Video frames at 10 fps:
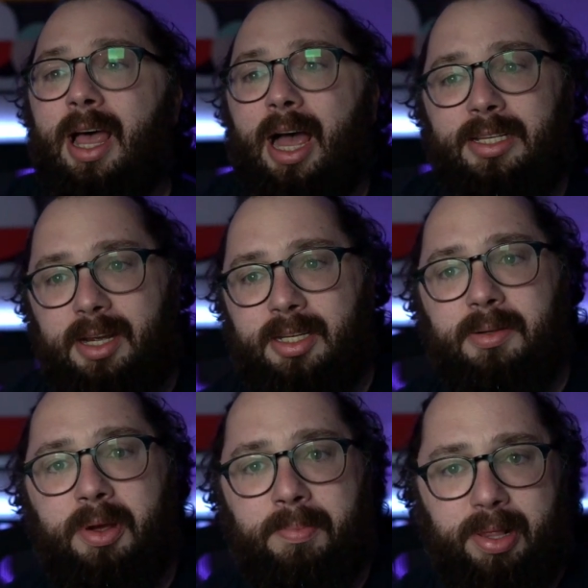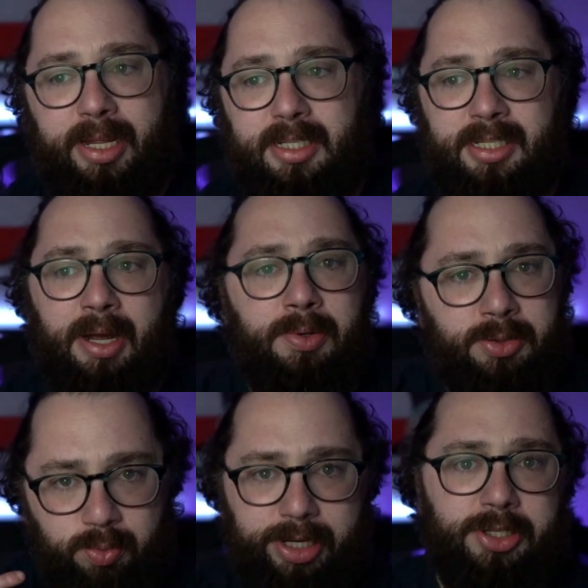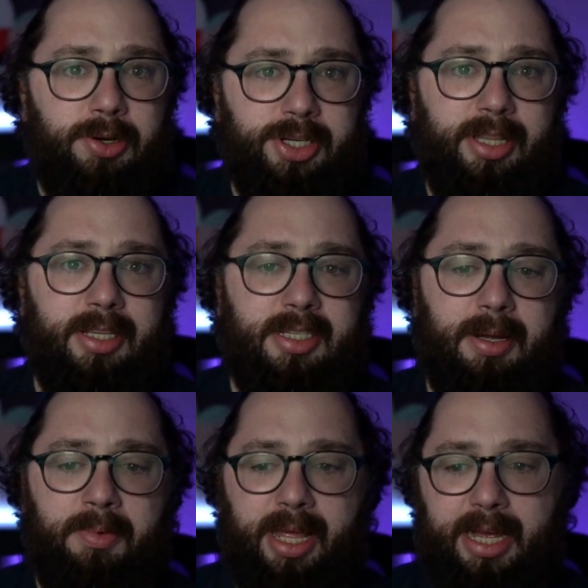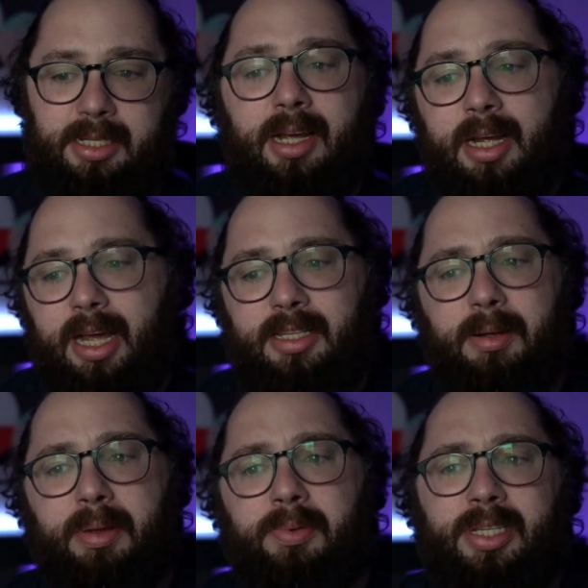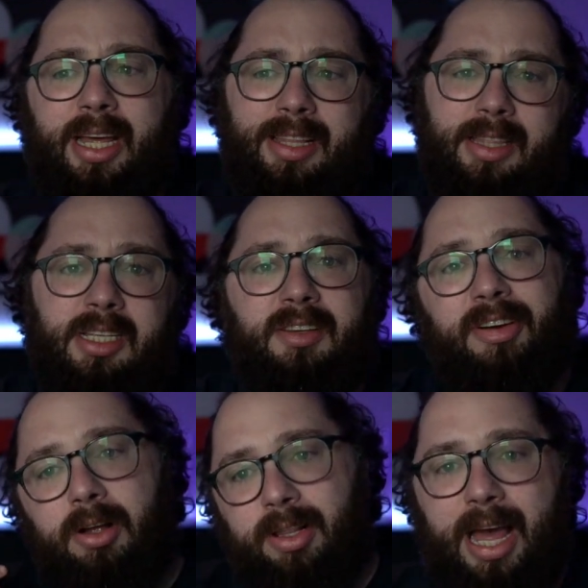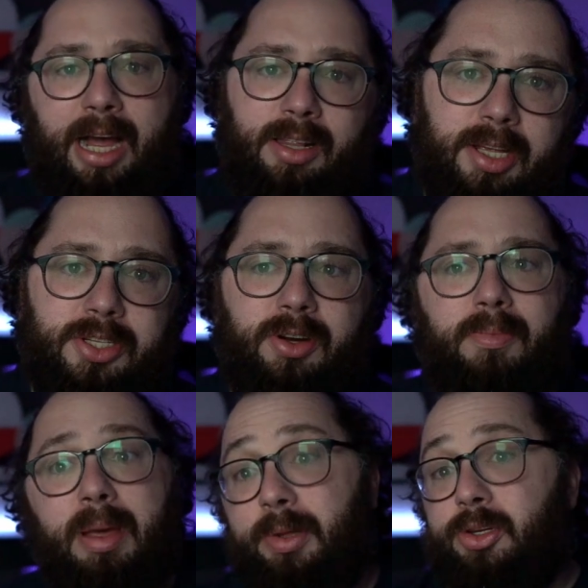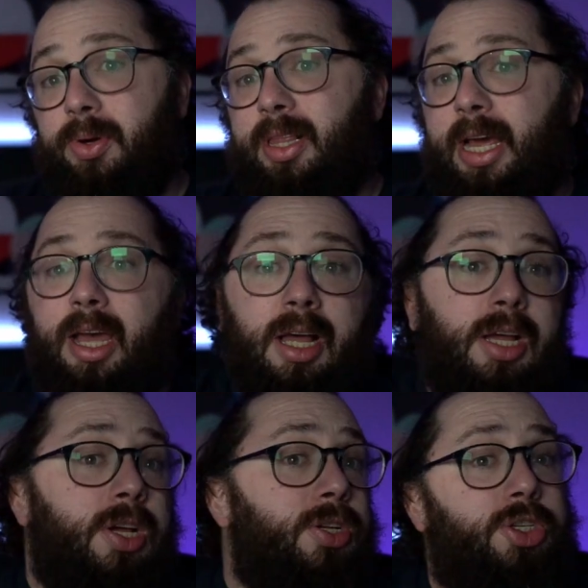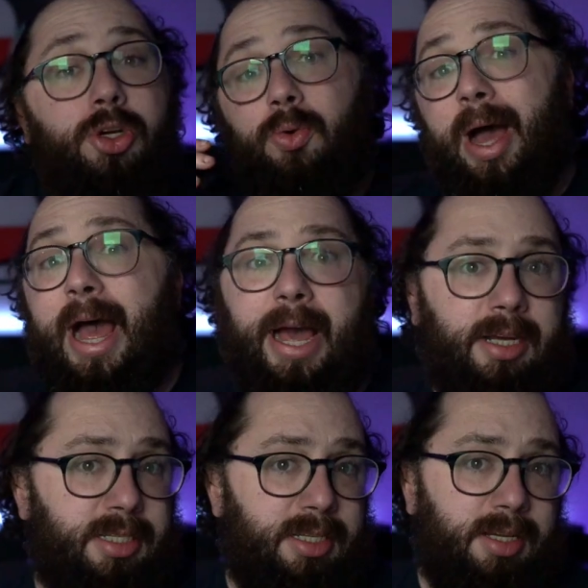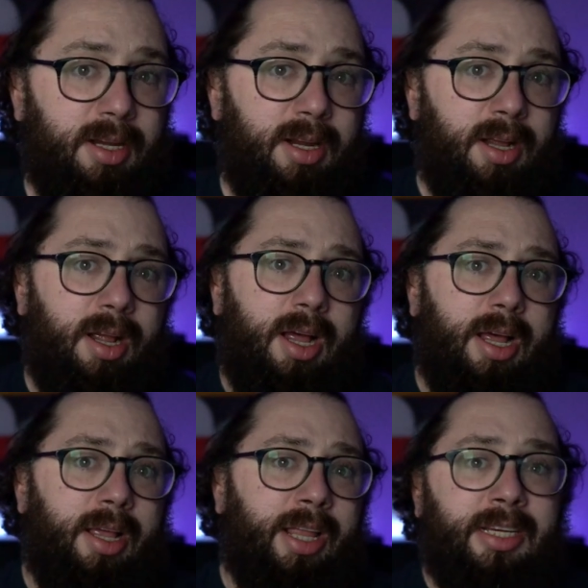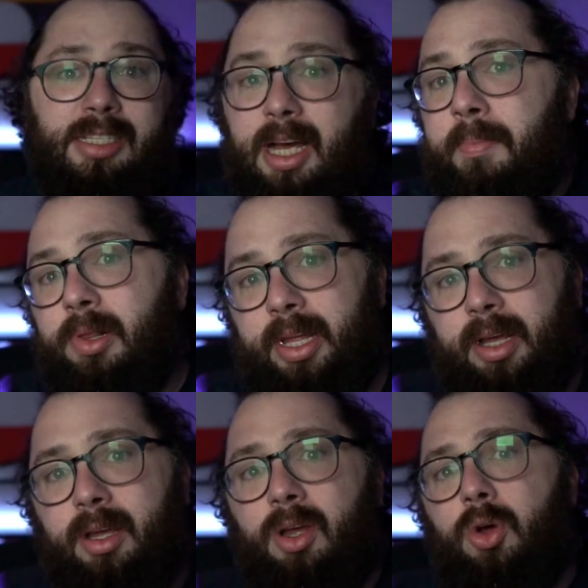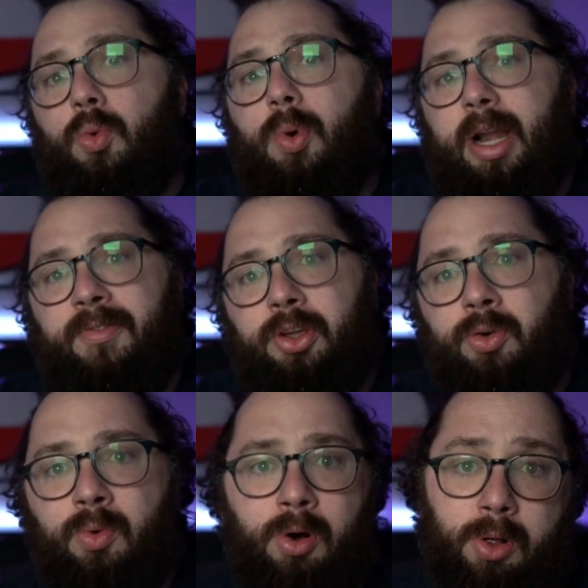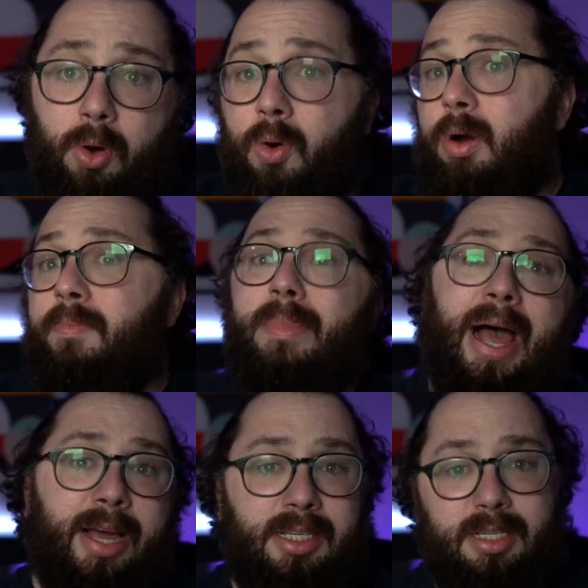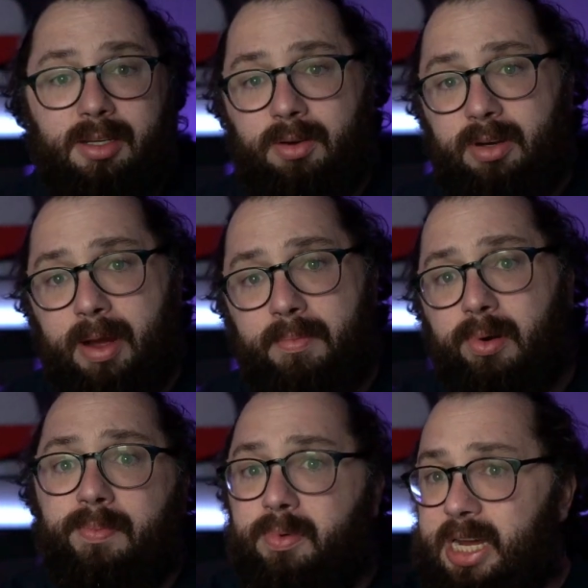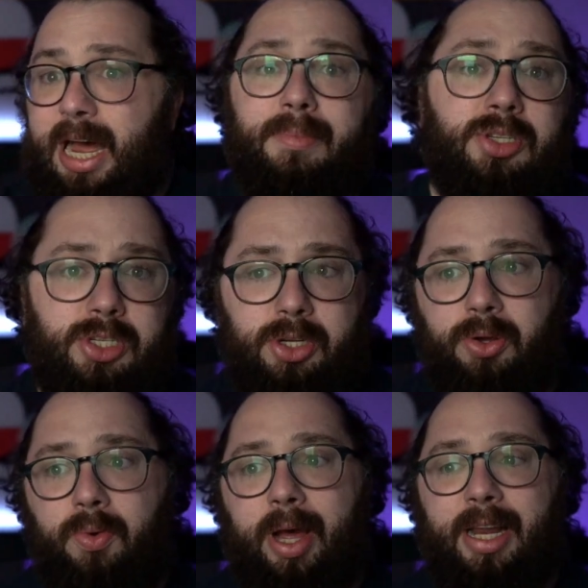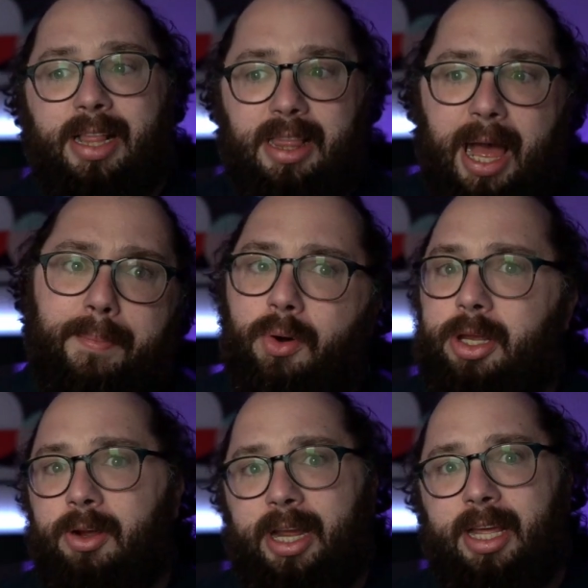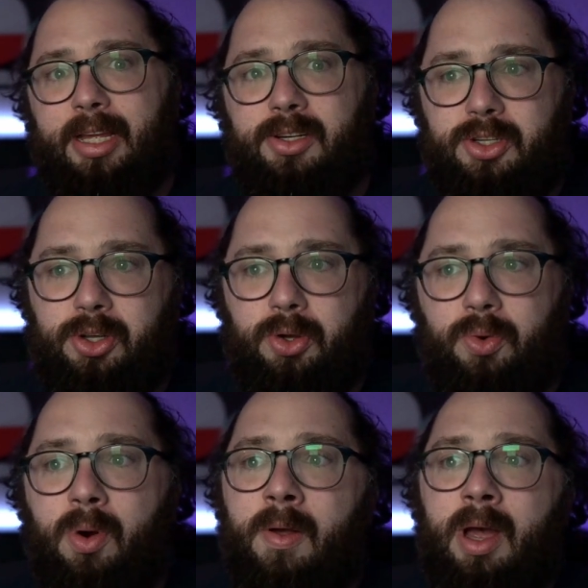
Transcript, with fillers: I saw some complaints as I was researching this subclass, and some people saying that this felt lackluster and maybe doing like 2x, like doubling whatever you roll, or max number times 2. And at that point, you're getting into,